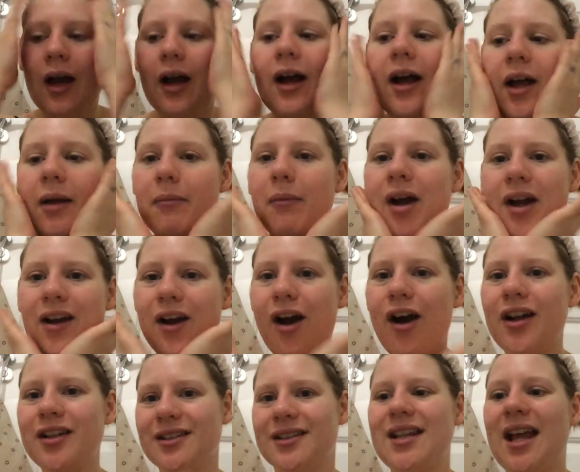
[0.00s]
I
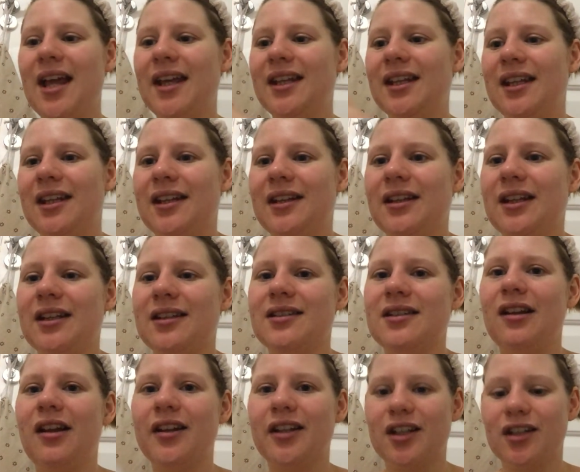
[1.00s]
can't say
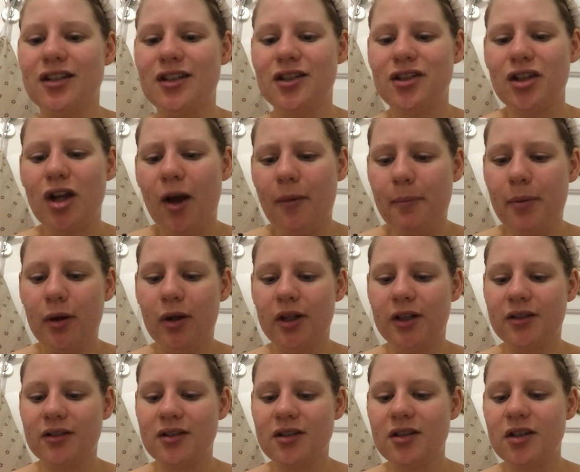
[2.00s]
it's like supple
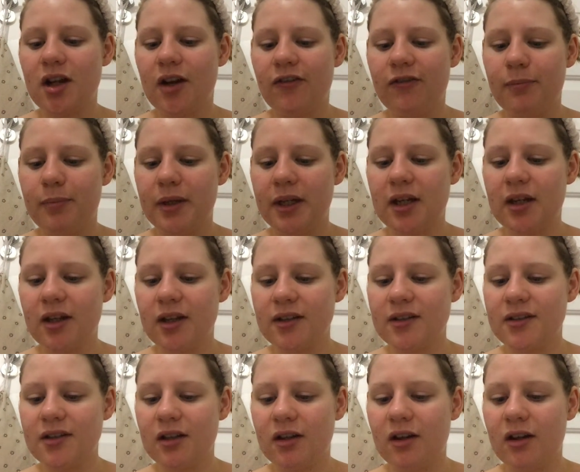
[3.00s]
and stuff
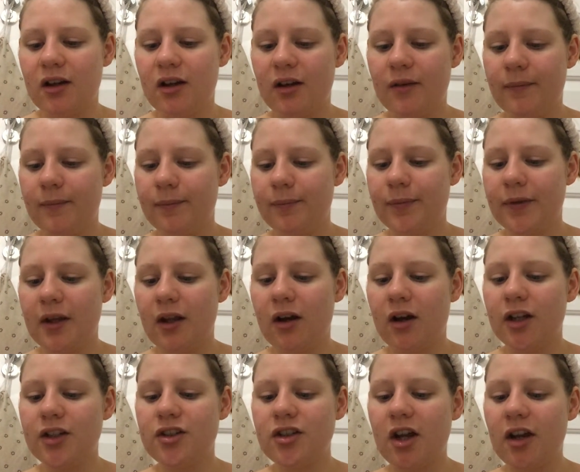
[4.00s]
because
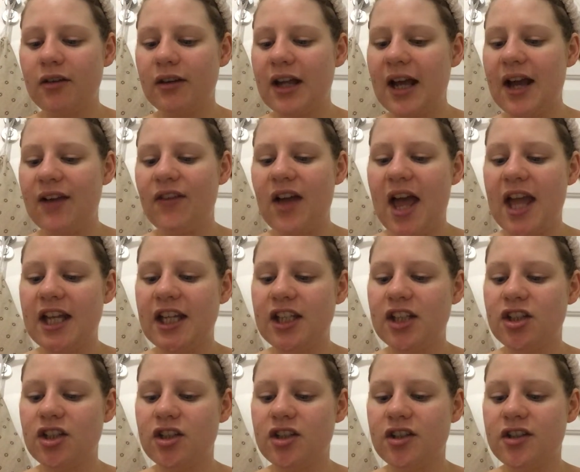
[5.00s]
I don't have
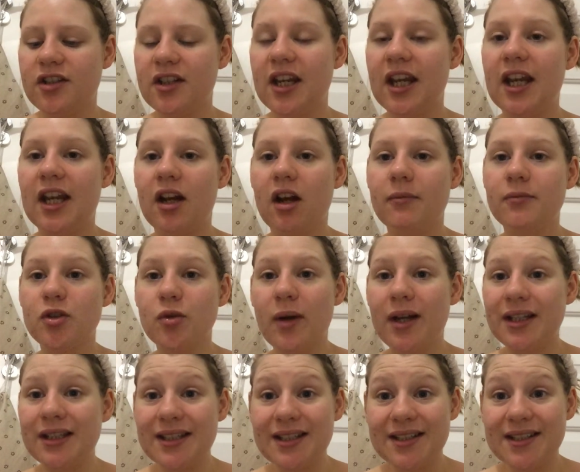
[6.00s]
aged skin. I'm
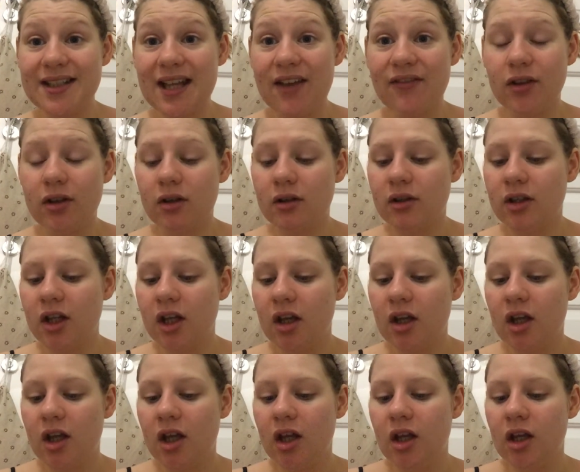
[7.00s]
27,
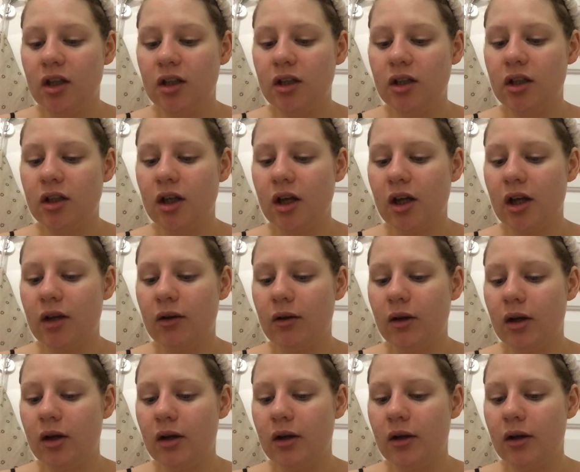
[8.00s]
you know,